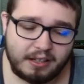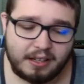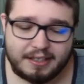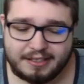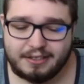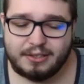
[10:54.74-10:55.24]

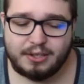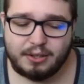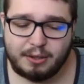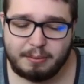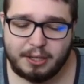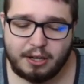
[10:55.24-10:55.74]
so it's a
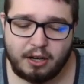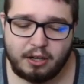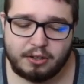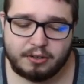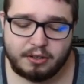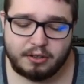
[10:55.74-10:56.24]
little bit
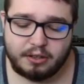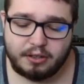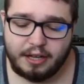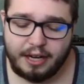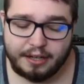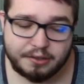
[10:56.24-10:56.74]
harder.
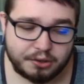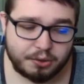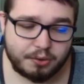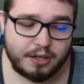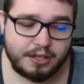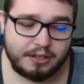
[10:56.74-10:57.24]

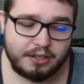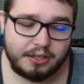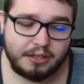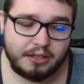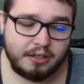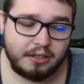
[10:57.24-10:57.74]
Android,
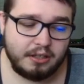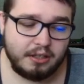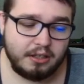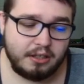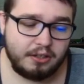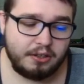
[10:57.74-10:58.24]

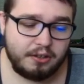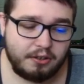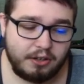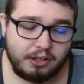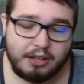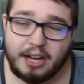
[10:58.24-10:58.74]

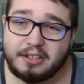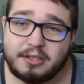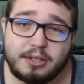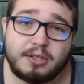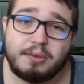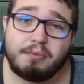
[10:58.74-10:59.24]
allows
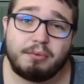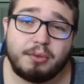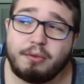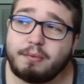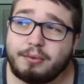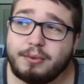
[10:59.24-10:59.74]
you to
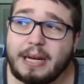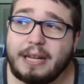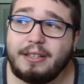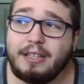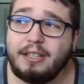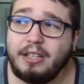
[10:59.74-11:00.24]
root
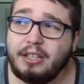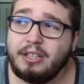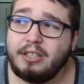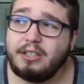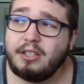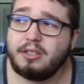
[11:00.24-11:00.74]
freely.
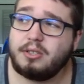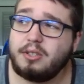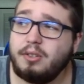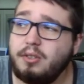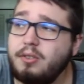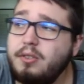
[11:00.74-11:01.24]

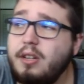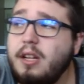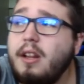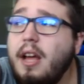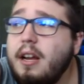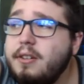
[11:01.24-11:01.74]
So a
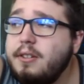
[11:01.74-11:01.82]
lot of